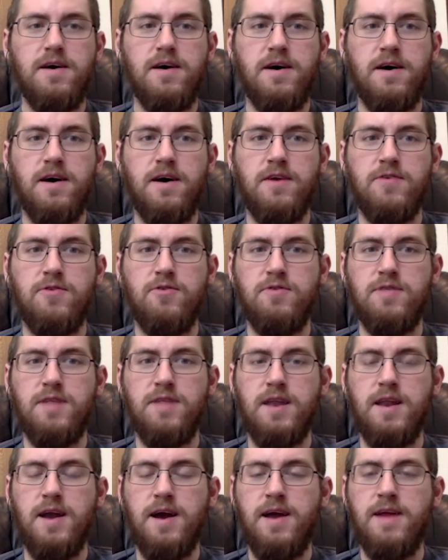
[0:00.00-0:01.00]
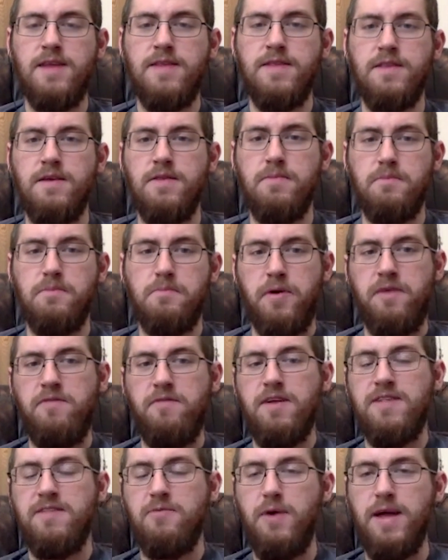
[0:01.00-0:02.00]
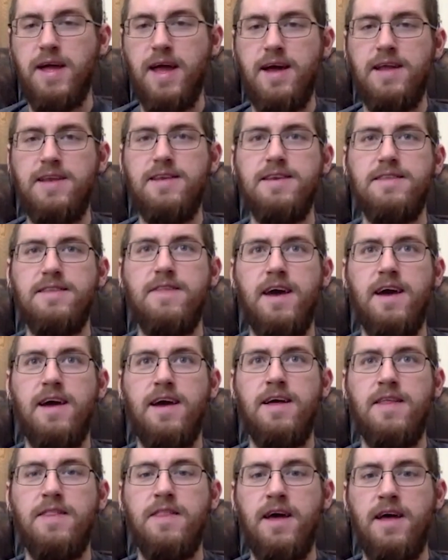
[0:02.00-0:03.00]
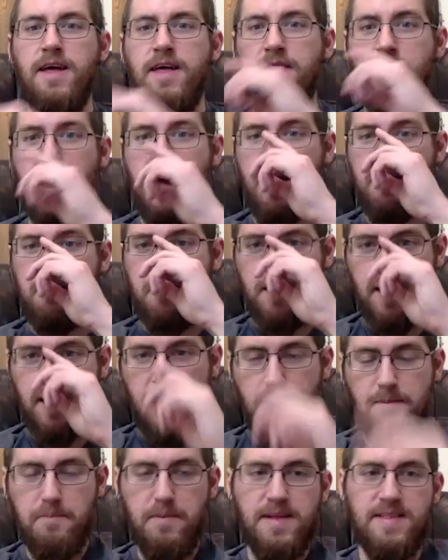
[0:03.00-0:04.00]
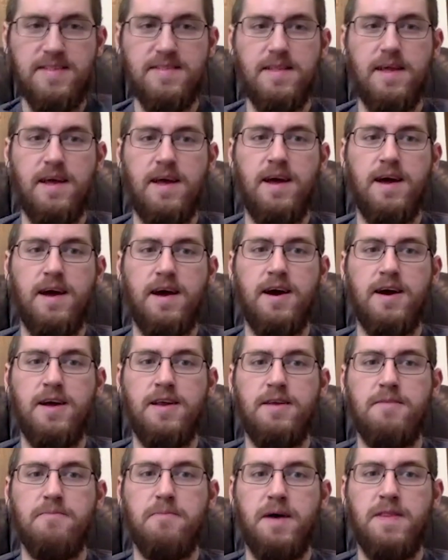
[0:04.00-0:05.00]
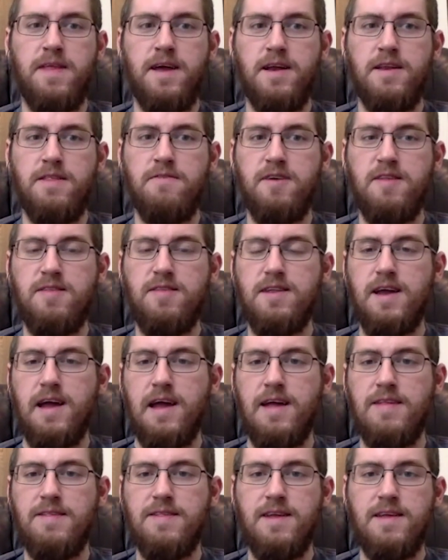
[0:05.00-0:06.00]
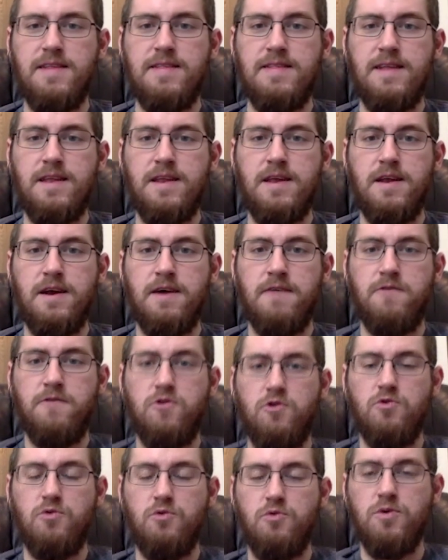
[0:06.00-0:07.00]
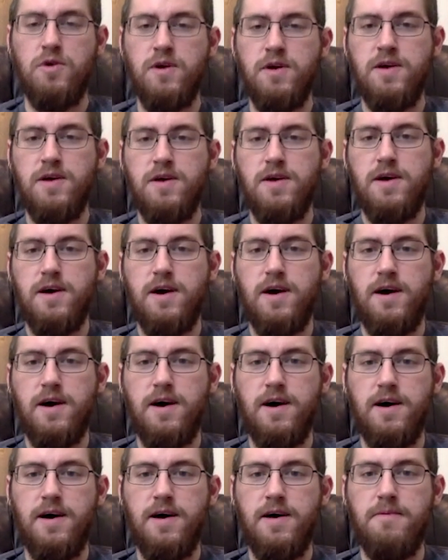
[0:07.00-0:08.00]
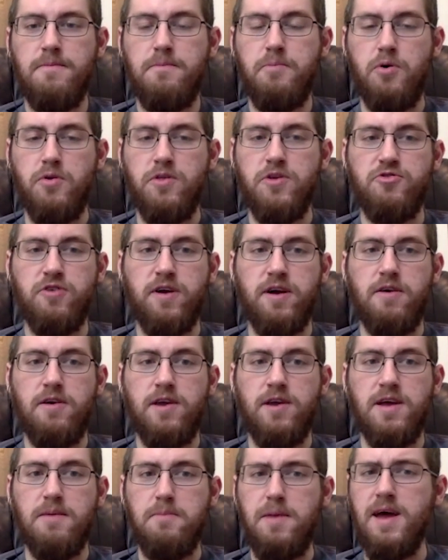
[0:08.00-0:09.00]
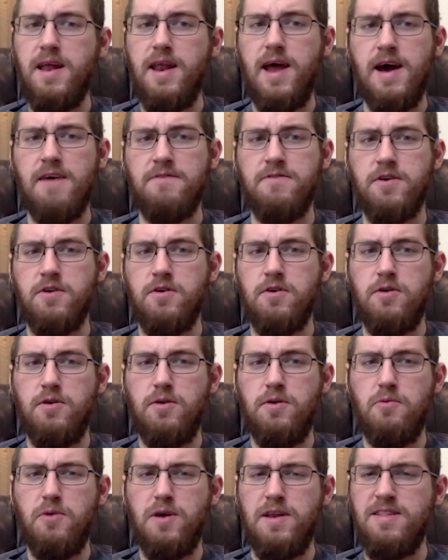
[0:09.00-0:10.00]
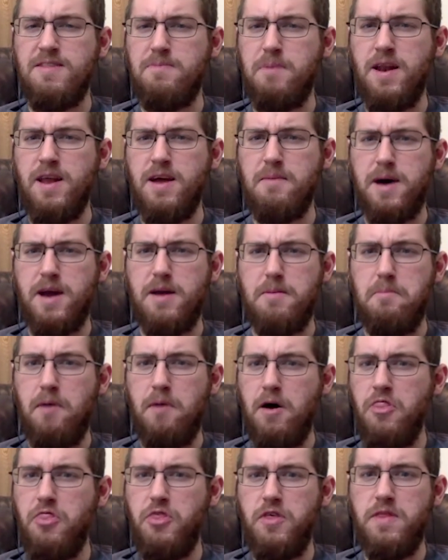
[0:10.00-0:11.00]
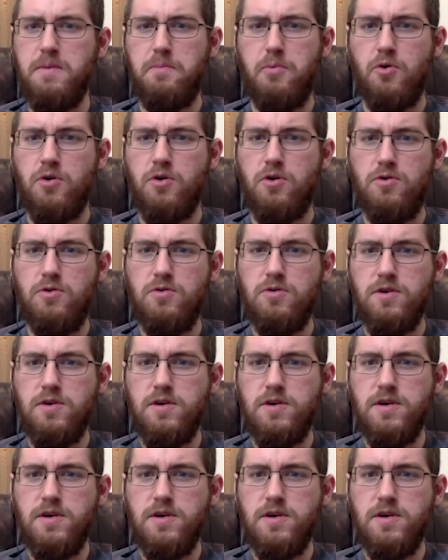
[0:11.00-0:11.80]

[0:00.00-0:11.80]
uh, Tuesday night, that previous weekend they, they they had him on campus, and by the end of the visit, I guess he had seen enough to uh, pull the trigger and commit after what spending about a month in the portal.